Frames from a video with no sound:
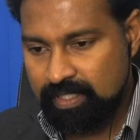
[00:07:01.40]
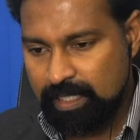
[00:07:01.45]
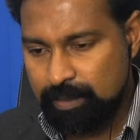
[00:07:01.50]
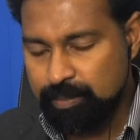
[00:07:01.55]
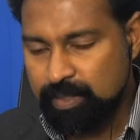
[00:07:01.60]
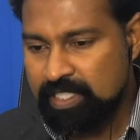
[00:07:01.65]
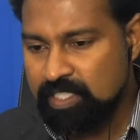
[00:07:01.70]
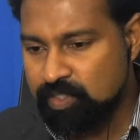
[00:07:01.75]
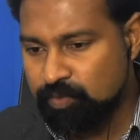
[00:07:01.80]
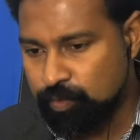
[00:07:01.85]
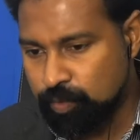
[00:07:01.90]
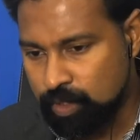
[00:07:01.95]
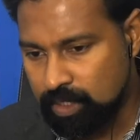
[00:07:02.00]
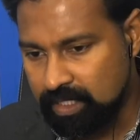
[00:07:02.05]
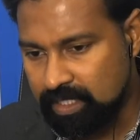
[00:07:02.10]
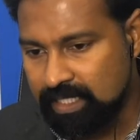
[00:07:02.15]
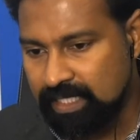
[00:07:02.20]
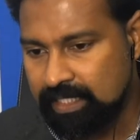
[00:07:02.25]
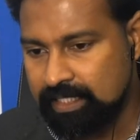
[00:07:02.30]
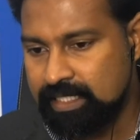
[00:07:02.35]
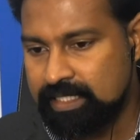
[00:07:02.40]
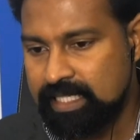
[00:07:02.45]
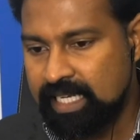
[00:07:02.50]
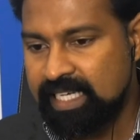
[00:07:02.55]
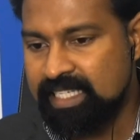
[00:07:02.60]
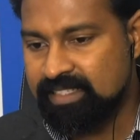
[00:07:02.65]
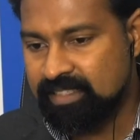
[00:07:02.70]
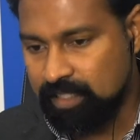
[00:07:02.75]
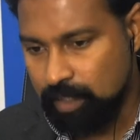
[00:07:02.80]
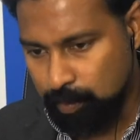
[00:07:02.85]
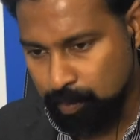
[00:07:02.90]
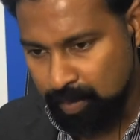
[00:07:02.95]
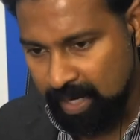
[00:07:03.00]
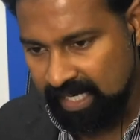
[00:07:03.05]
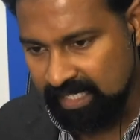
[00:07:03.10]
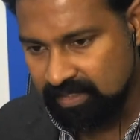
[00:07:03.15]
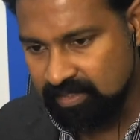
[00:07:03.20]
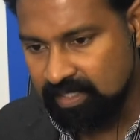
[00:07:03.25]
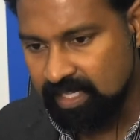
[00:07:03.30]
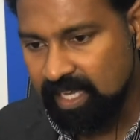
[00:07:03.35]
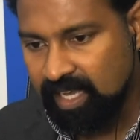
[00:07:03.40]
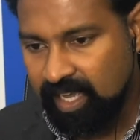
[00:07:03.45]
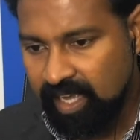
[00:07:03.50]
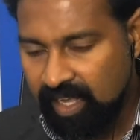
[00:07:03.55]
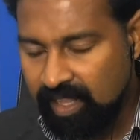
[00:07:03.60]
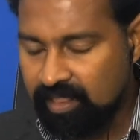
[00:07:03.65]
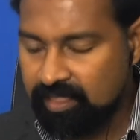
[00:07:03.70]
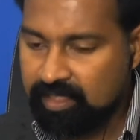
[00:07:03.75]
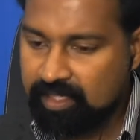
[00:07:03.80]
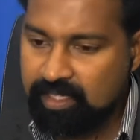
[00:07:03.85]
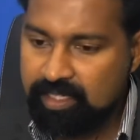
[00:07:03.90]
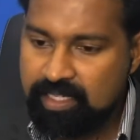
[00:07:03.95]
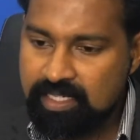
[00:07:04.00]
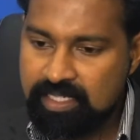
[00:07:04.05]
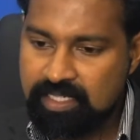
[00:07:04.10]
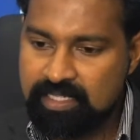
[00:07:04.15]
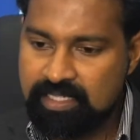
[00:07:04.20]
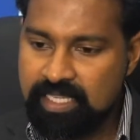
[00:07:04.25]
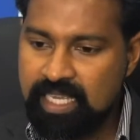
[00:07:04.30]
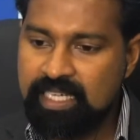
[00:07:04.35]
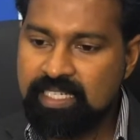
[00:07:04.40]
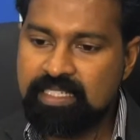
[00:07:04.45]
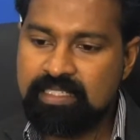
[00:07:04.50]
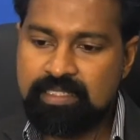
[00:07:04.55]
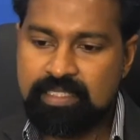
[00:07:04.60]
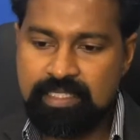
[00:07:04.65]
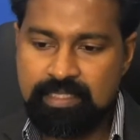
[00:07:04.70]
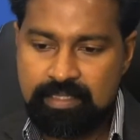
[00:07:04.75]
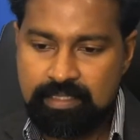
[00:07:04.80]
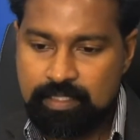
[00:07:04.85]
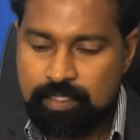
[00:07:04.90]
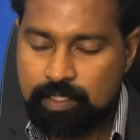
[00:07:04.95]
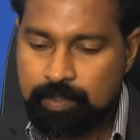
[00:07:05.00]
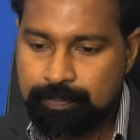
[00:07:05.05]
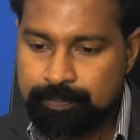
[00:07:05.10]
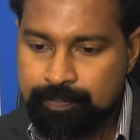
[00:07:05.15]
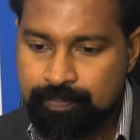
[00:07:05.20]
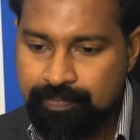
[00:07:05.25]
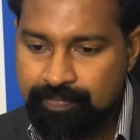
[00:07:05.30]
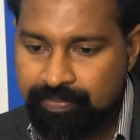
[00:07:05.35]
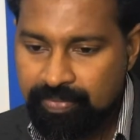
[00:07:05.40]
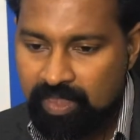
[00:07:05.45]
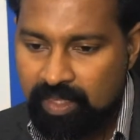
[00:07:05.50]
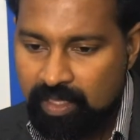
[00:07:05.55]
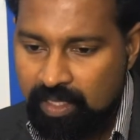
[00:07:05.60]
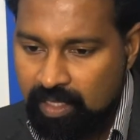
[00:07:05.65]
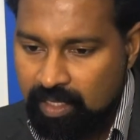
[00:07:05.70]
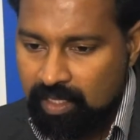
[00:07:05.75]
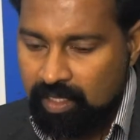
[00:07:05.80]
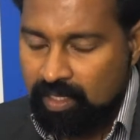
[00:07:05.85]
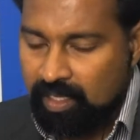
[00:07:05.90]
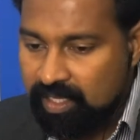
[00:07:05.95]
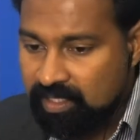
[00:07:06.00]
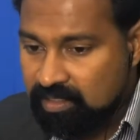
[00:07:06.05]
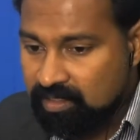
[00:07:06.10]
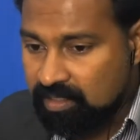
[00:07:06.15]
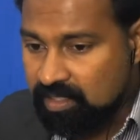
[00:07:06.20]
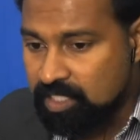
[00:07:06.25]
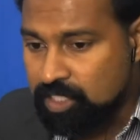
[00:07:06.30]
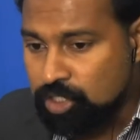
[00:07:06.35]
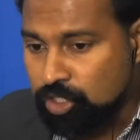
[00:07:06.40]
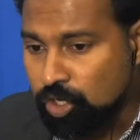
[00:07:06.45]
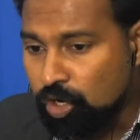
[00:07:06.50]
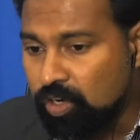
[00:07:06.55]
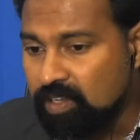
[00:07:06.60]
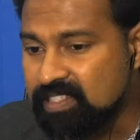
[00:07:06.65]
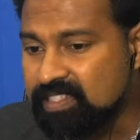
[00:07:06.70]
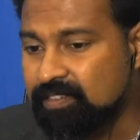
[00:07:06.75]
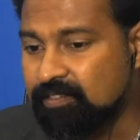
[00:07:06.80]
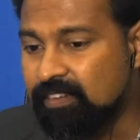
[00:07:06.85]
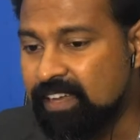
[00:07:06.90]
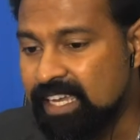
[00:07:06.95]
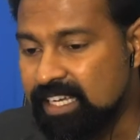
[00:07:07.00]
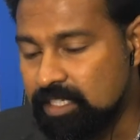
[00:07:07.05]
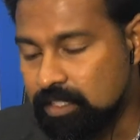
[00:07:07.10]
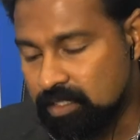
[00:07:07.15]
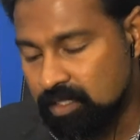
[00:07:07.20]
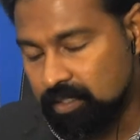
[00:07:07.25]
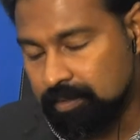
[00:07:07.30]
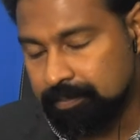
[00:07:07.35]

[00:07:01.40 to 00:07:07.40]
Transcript: means the physical exercise combats health conditions and diseases. It controls weight.